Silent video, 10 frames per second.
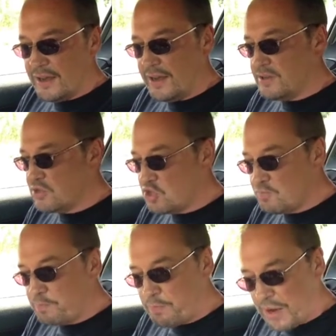is
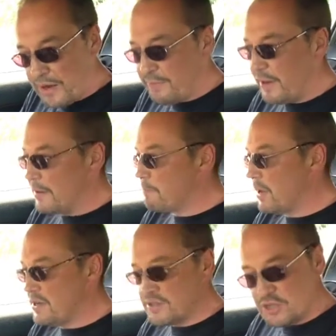perfectly
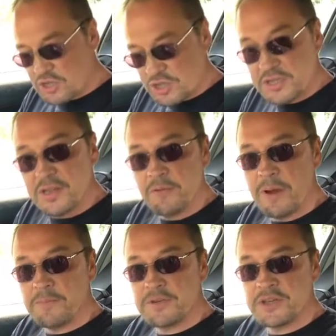placed, it's just in the
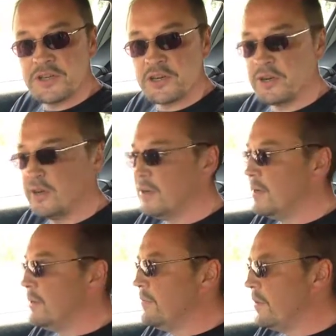right position.
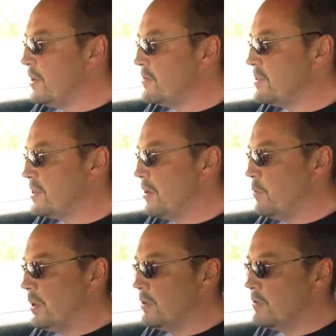The steering
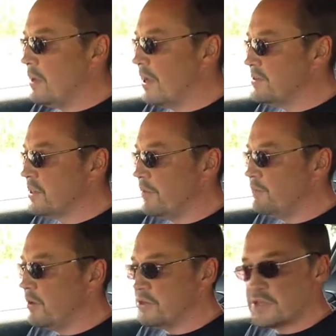wheel has enough
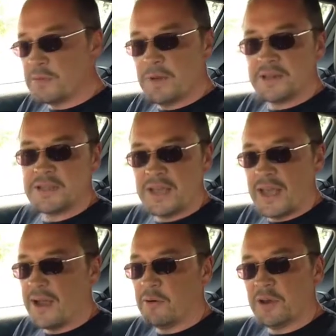adjustability
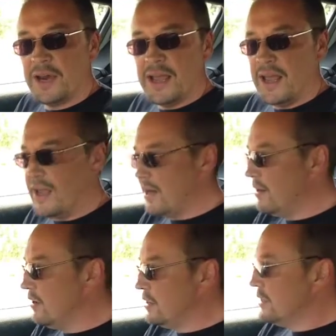out and in.
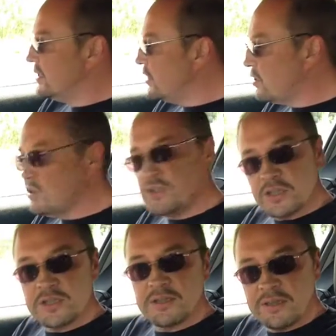You can
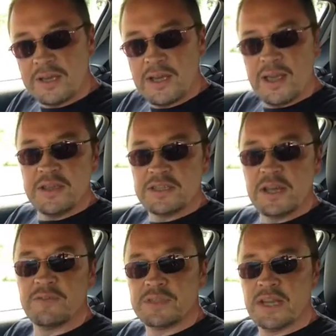just get
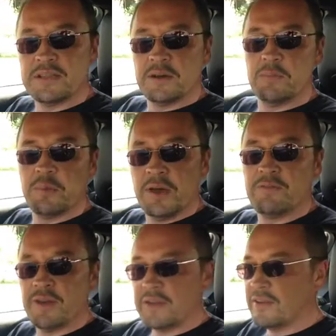yourself set up
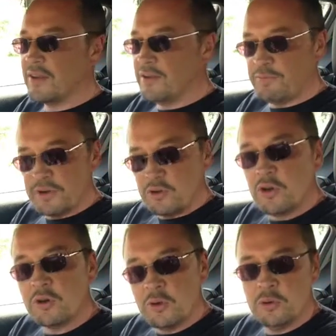perfect and you feel
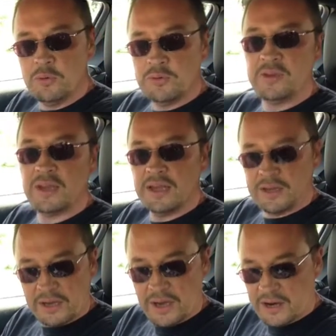cocooned in
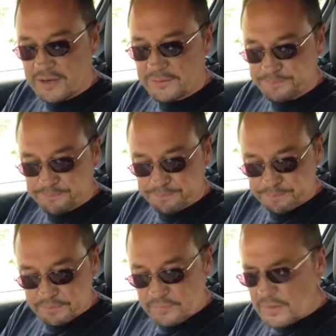the car.
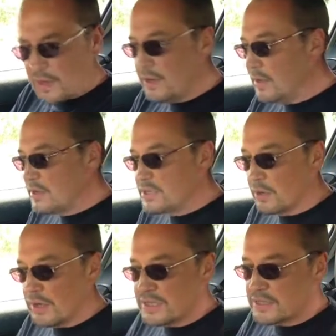So
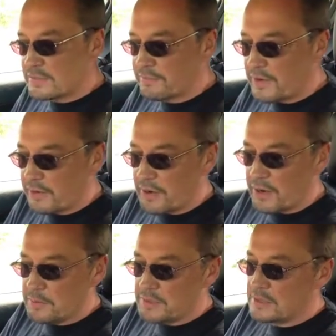let's fire it up.